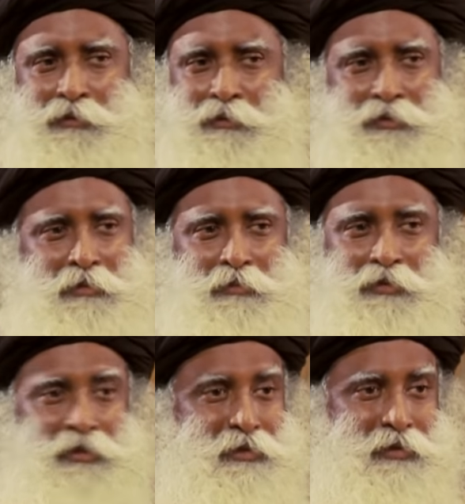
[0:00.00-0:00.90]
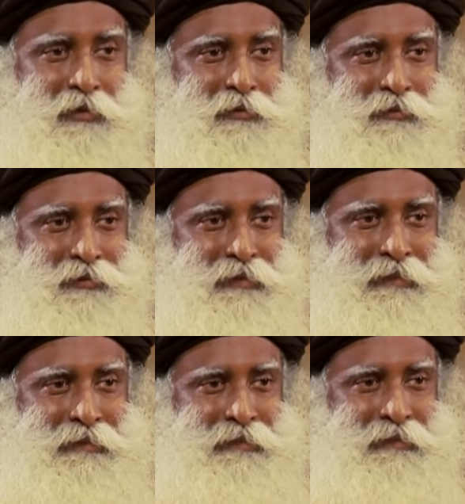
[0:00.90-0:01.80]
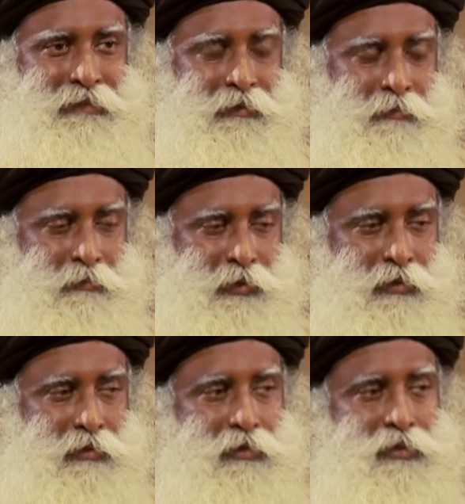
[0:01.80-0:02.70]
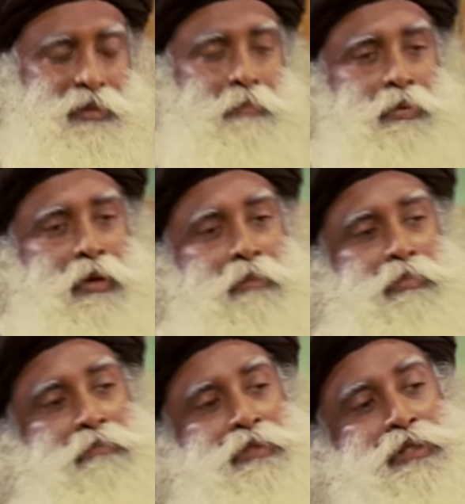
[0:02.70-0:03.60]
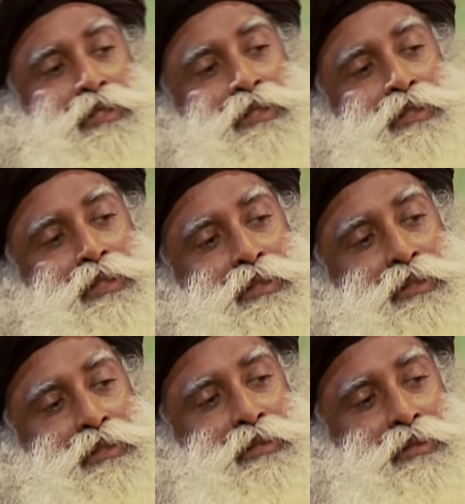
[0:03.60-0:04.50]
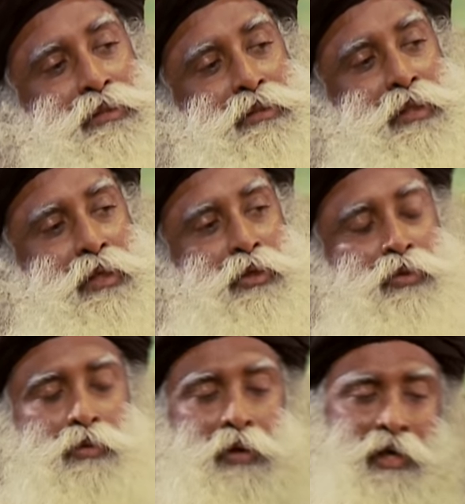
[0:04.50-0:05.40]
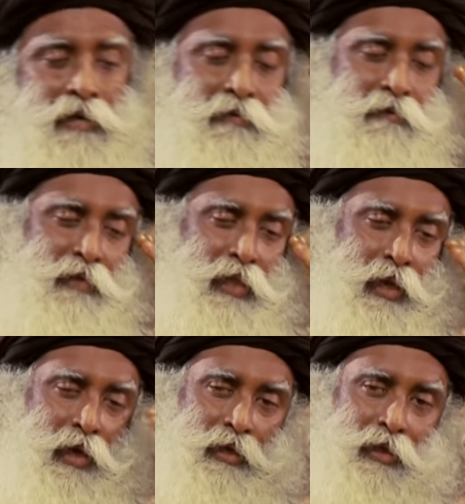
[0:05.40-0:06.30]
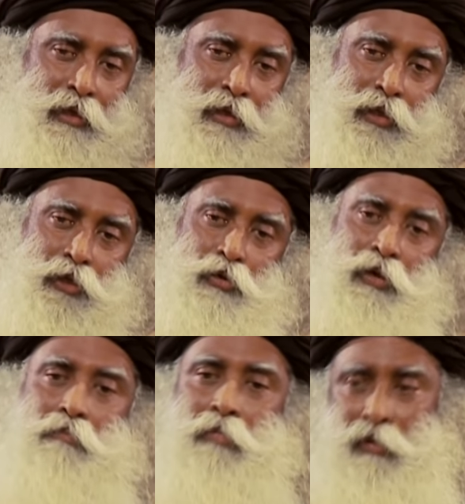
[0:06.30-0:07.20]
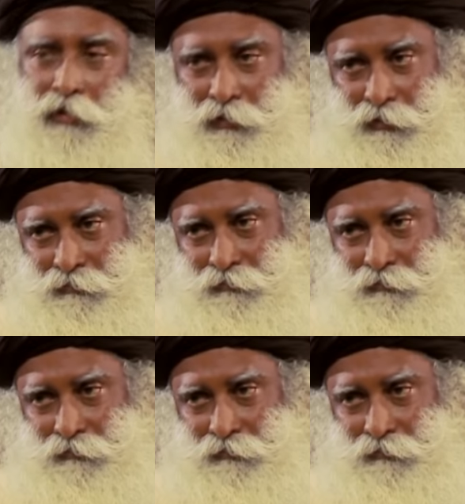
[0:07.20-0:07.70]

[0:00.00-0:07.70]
You don't seem to think so. Yes. Because the problem is just this, you are living with an idea that you're immortal.